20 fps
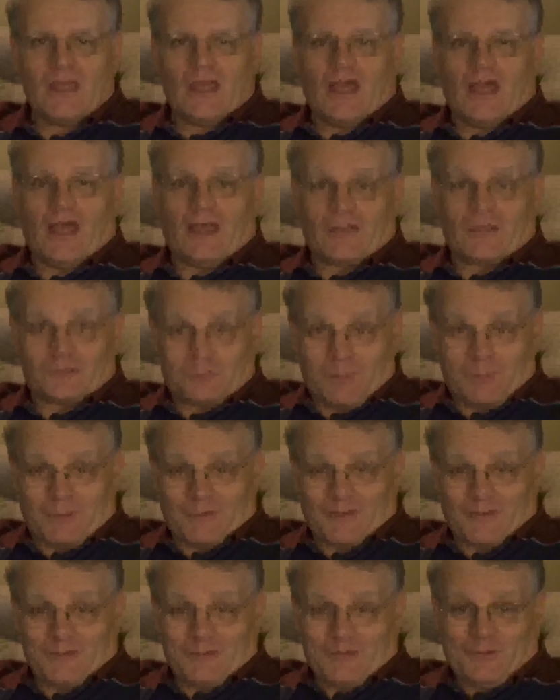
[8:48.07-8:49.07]
I expect
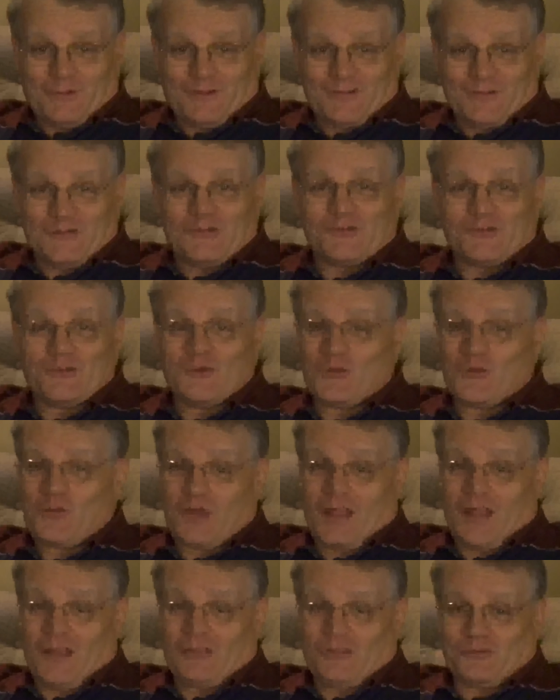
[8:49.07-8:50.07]
they were using all
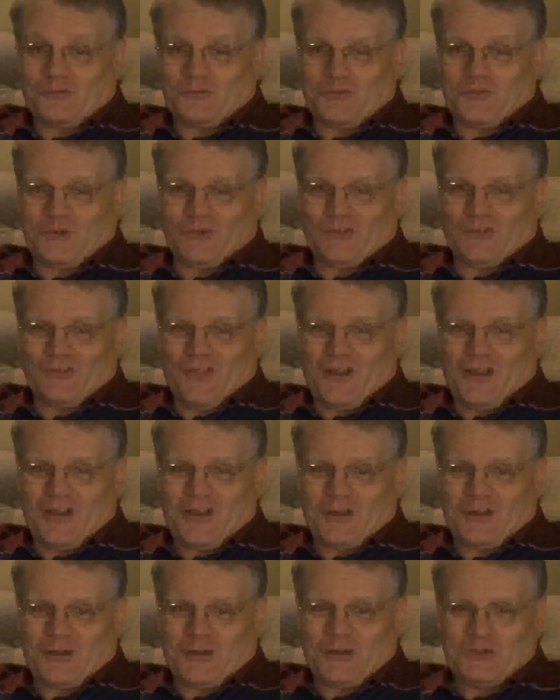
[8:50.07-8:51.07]
kinds of words that
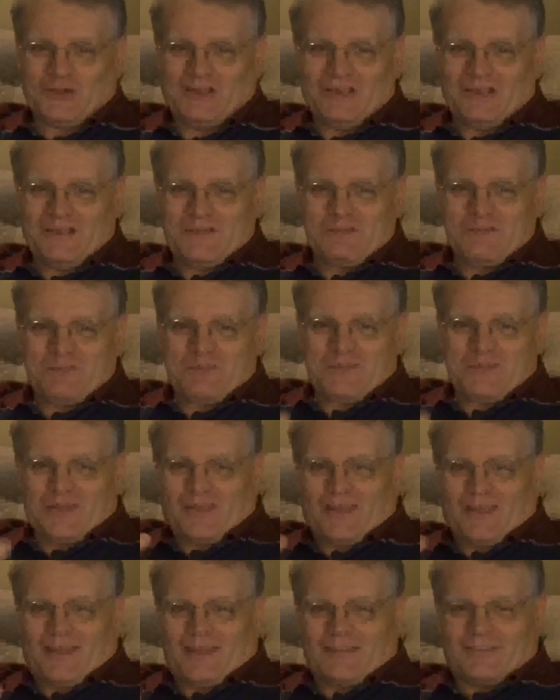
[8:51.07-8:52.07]
aren't good,
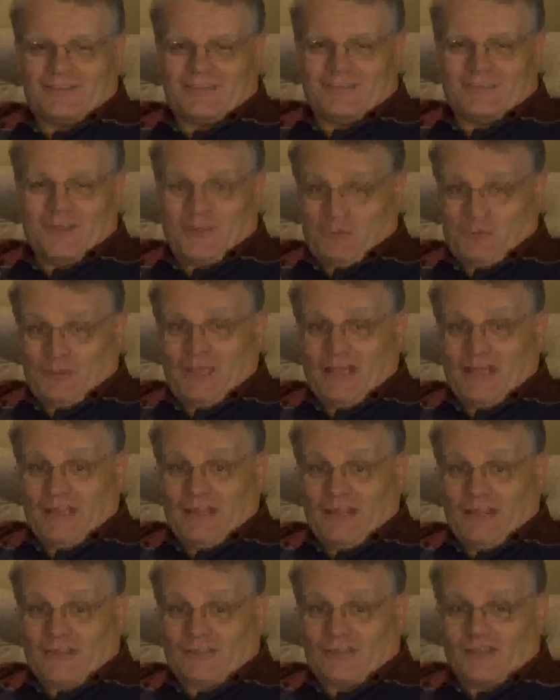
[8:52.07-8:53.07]
and they were getting
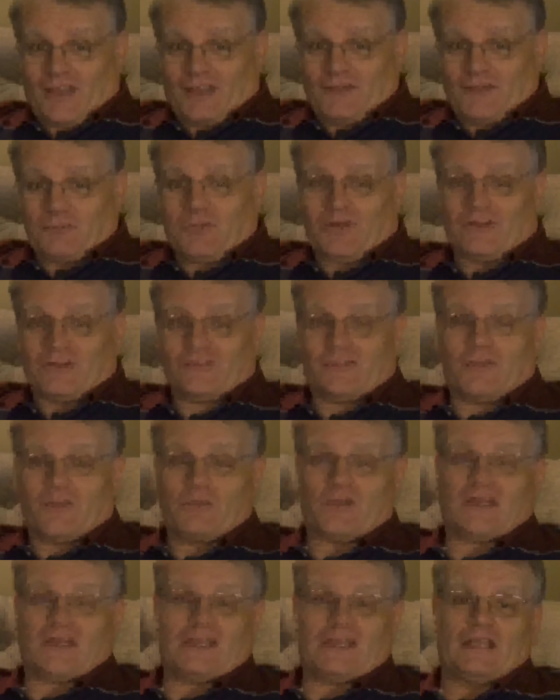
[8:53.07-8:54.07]
excited because they
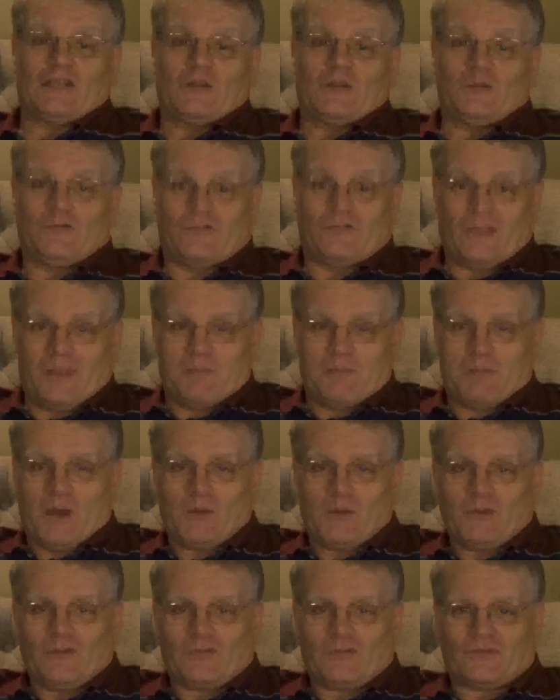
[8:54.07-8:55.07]
were going to lose their
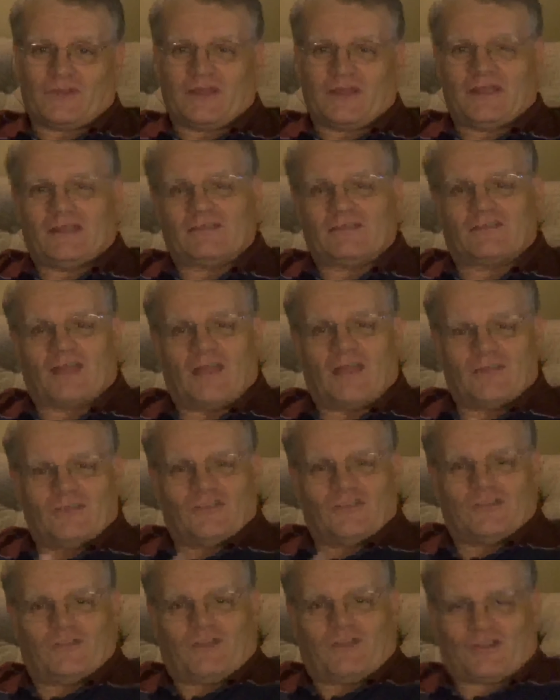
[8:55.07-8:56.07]
bonus of getting
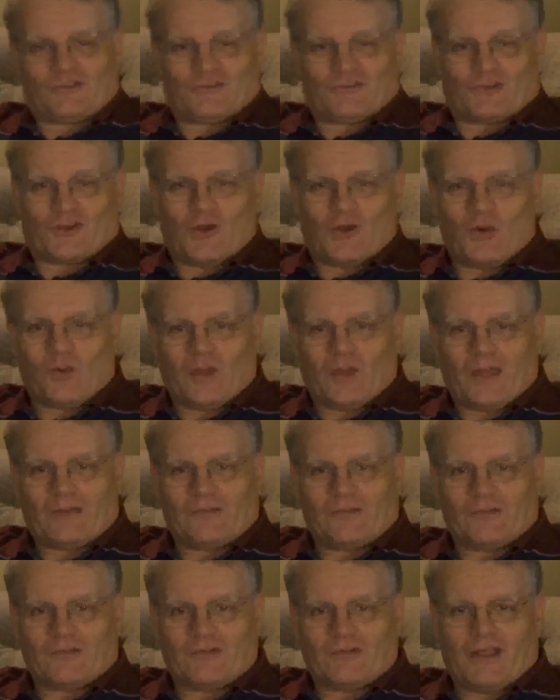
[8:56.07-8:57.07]
tons of extra coal out of
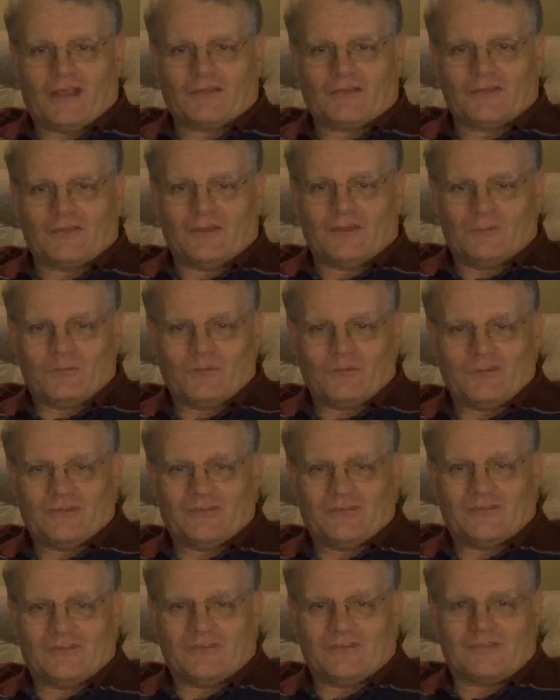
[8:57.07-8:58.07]
the ground that
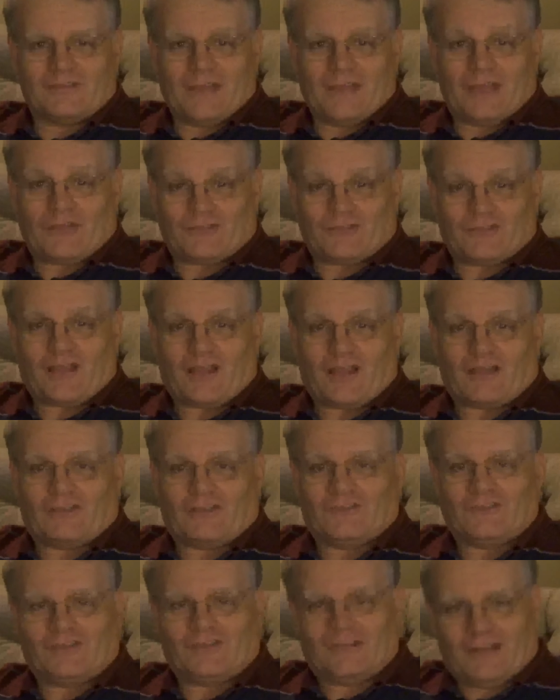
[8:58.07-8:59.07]
was now stuck
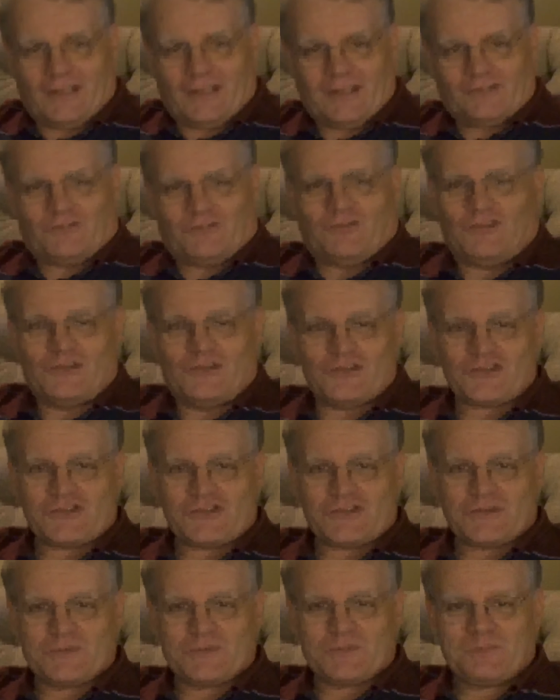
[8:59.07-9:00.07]
until he had finished.
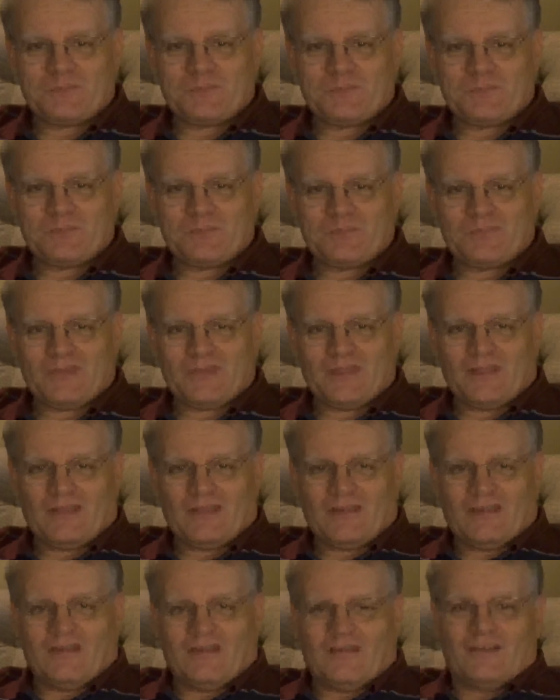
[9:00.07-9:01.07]

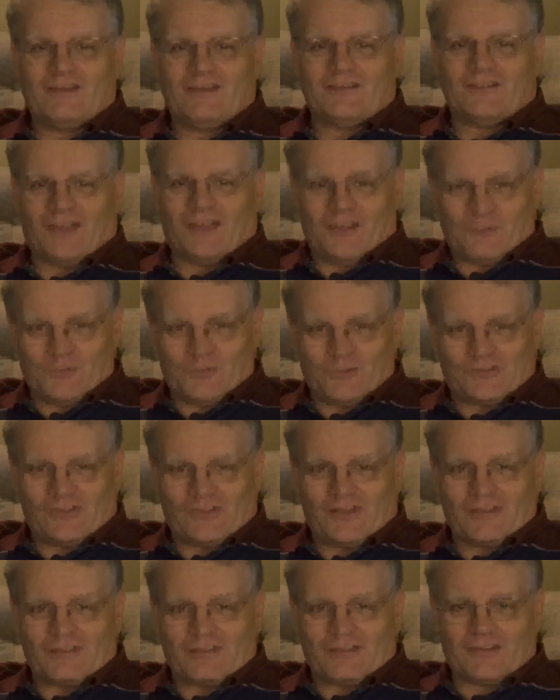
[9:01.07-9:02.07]
Dave would
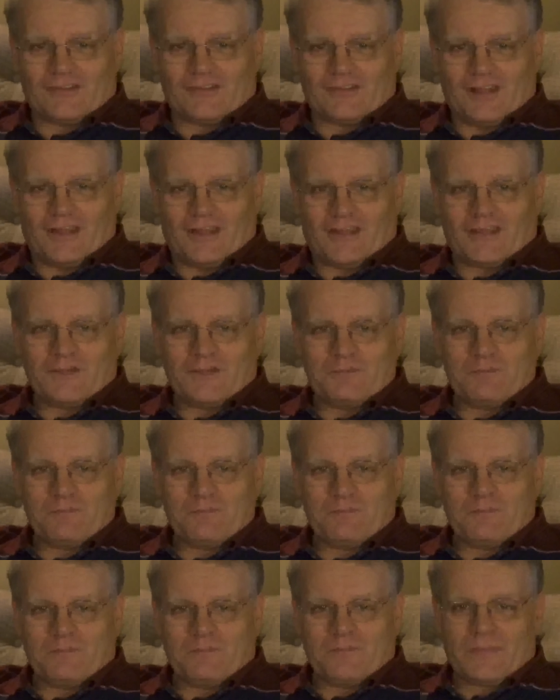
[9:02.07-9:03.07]
say things like,
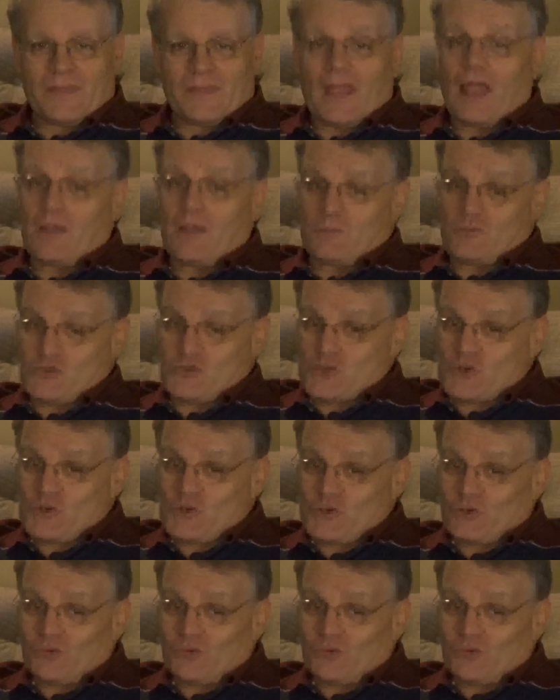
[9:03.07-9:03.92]
"I'm sure you're